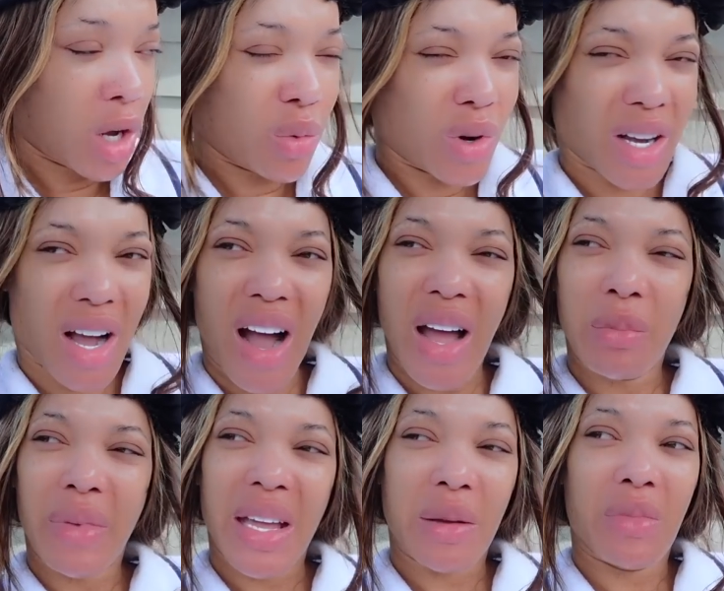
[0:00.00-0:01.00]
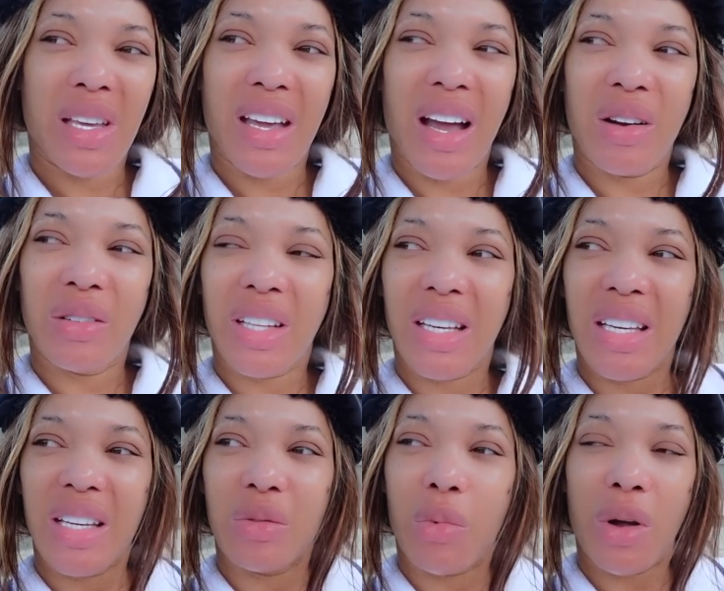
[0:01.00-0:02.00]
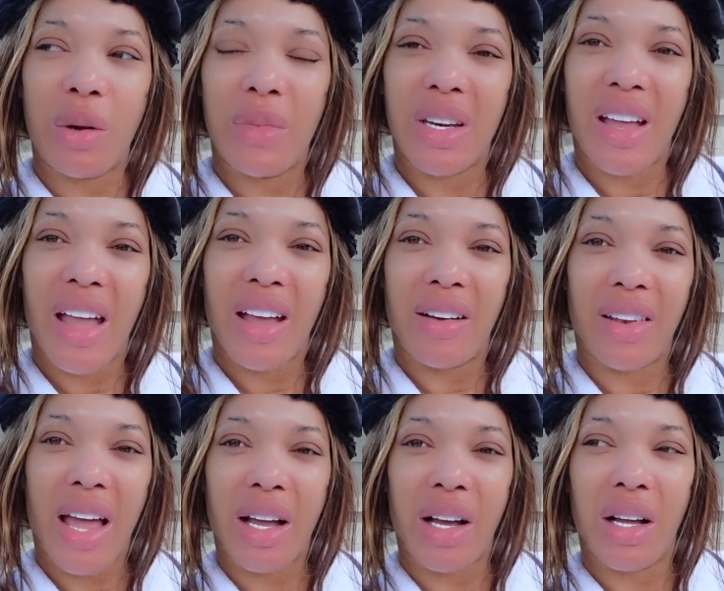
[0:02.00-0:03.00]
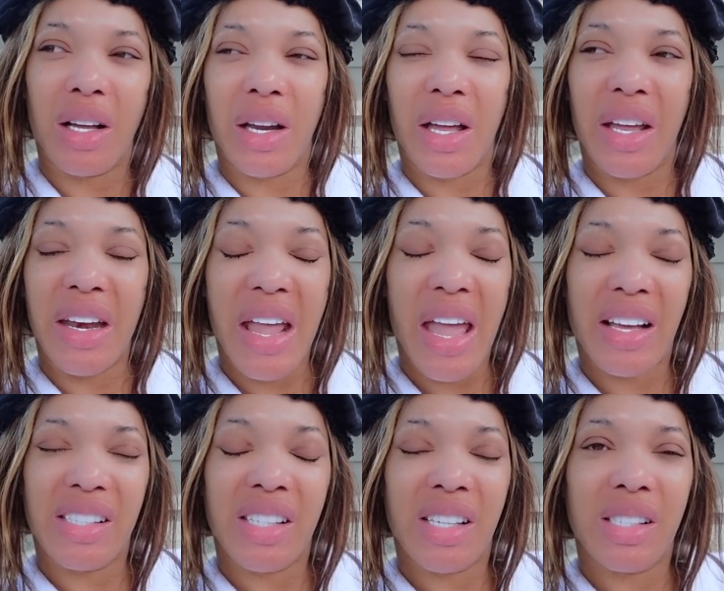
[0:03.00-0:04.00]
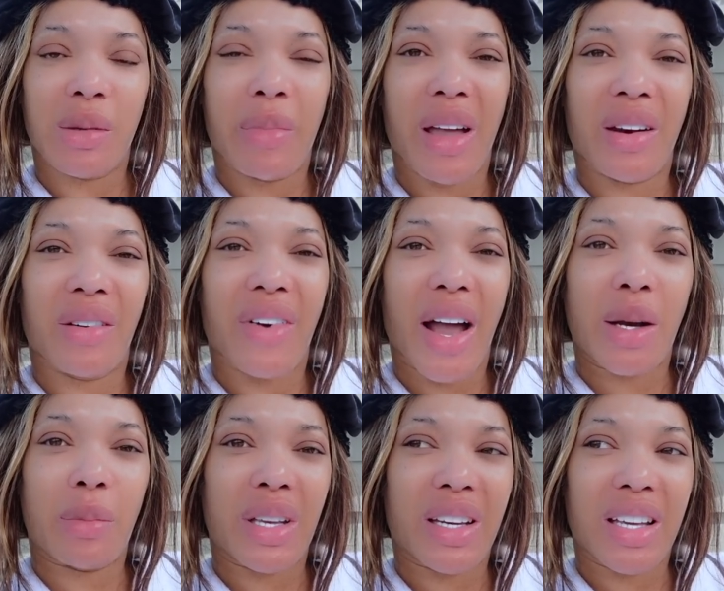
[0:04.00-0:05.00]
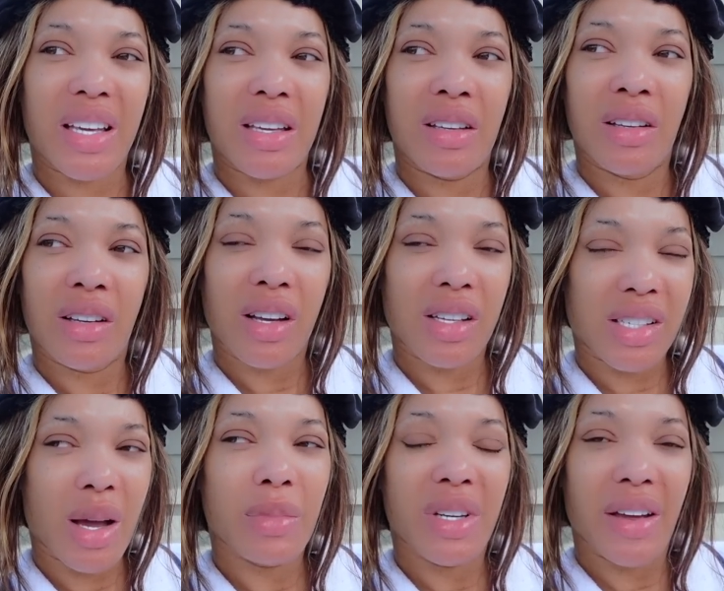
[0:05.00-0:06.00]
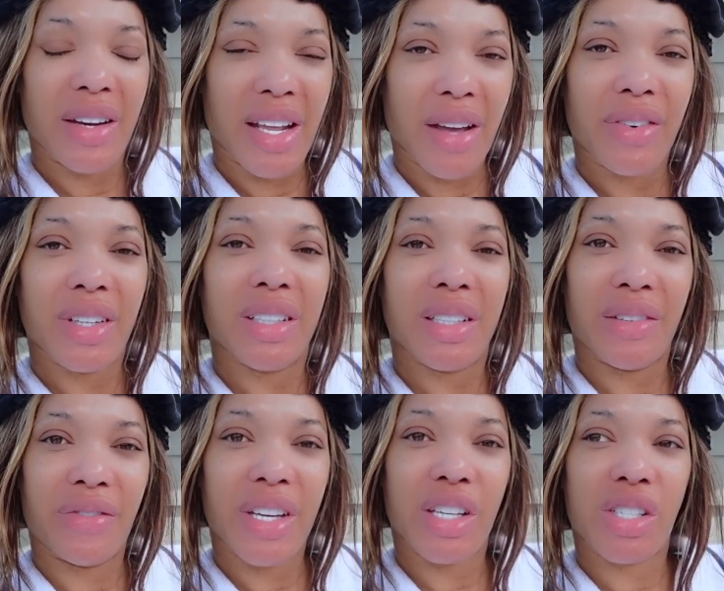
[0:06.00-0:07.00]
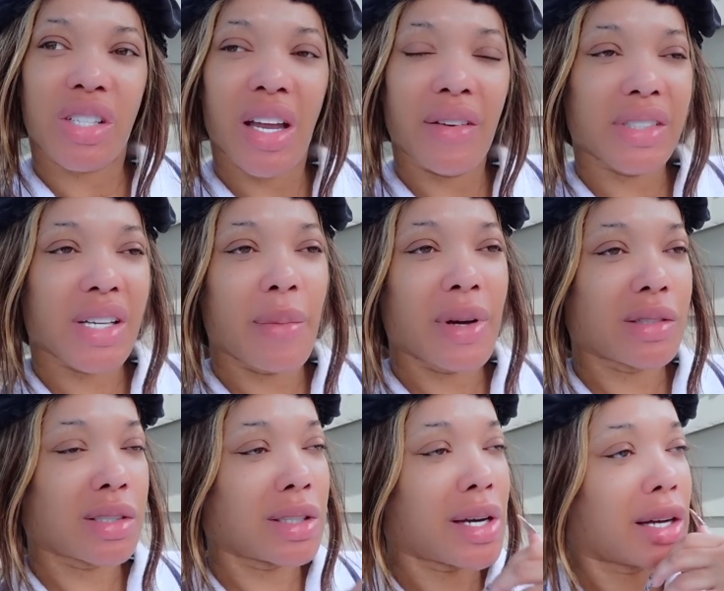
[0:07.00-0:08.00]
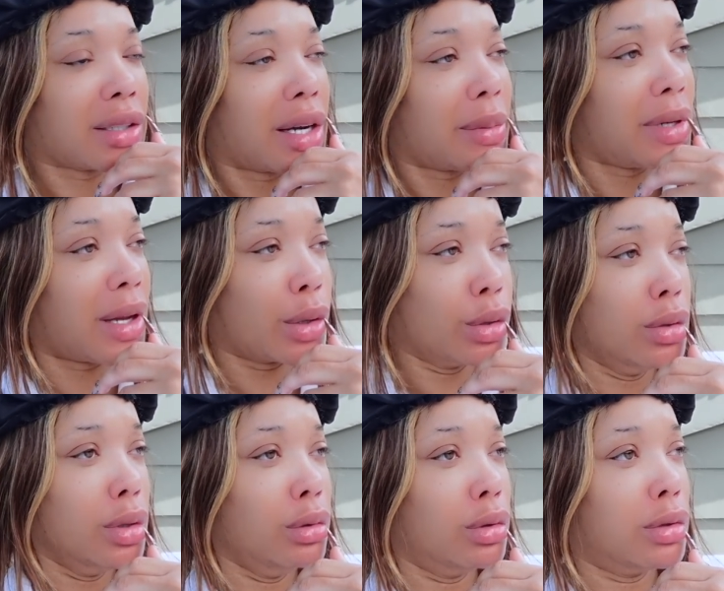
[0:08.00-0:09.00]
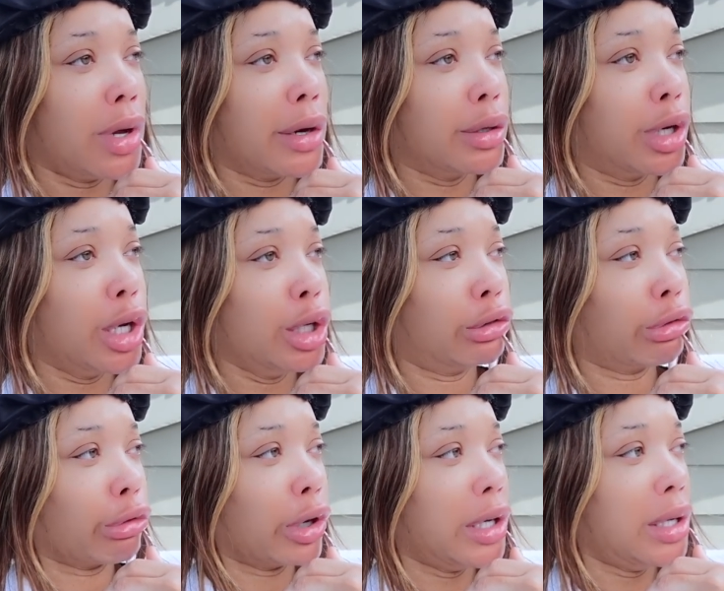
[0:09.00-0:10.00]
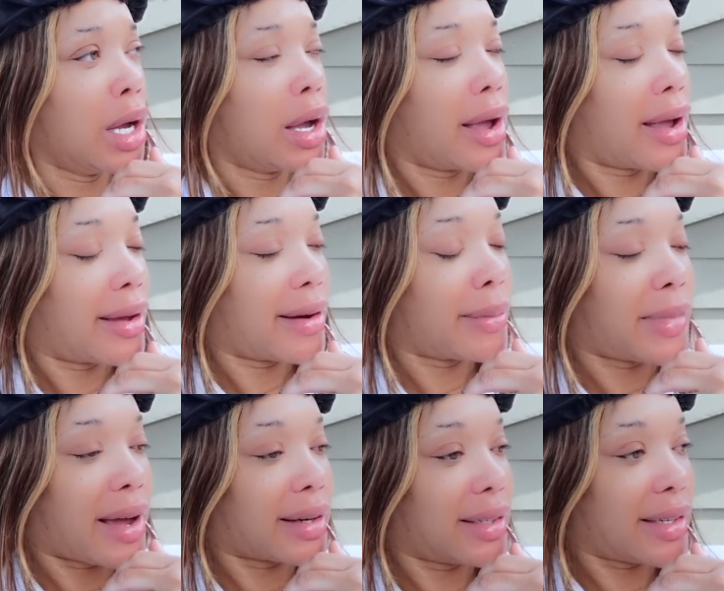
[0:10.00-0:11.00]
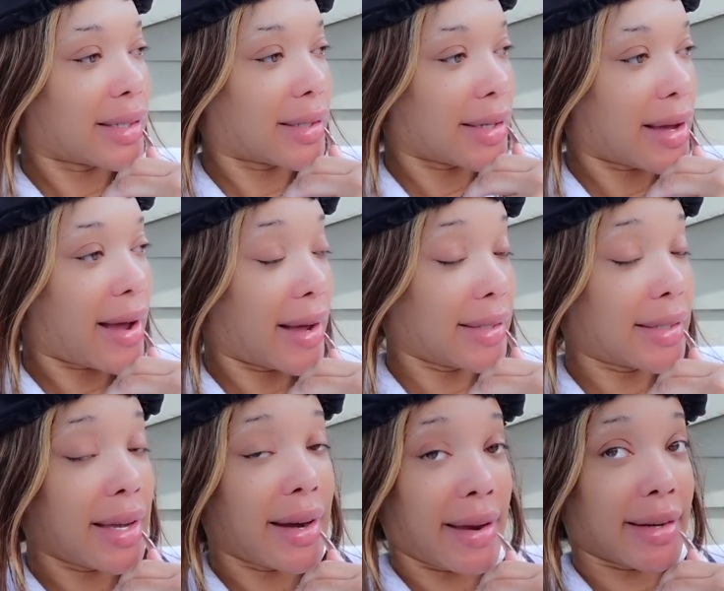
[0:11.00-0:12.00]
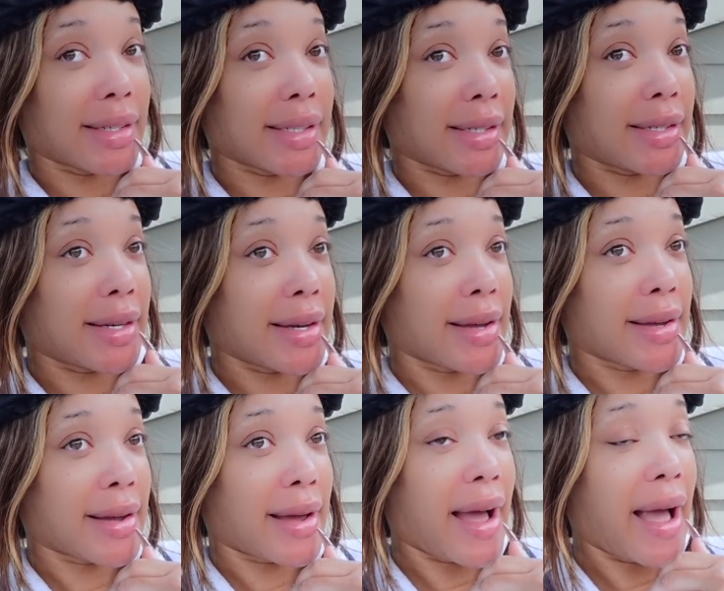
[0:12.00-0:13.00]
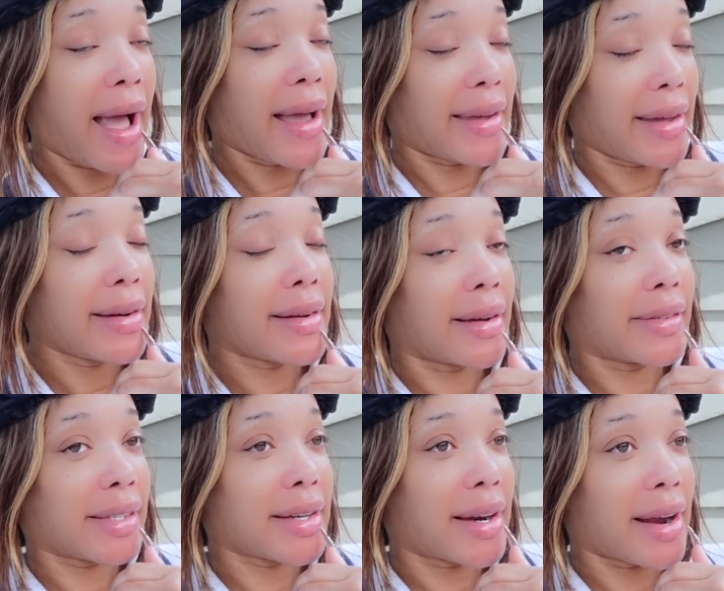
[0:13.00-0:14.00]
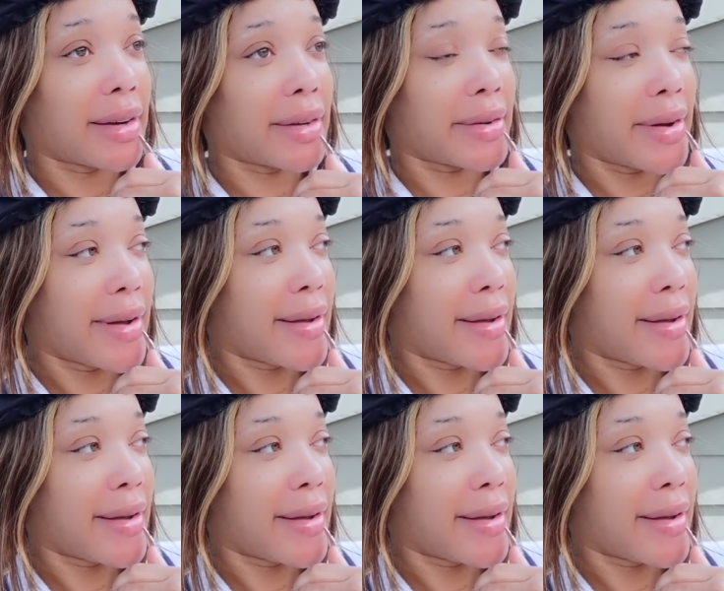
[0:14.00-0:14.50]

When God made me, I don't think he wanted me to have like a, an excess amount of vitamin D. Because I'm de definitely deficient. Every time I go to the doctor, they be like, you need to take D three. And I'm like, listen, I stand out in the sun. I, I get enough sun, I do.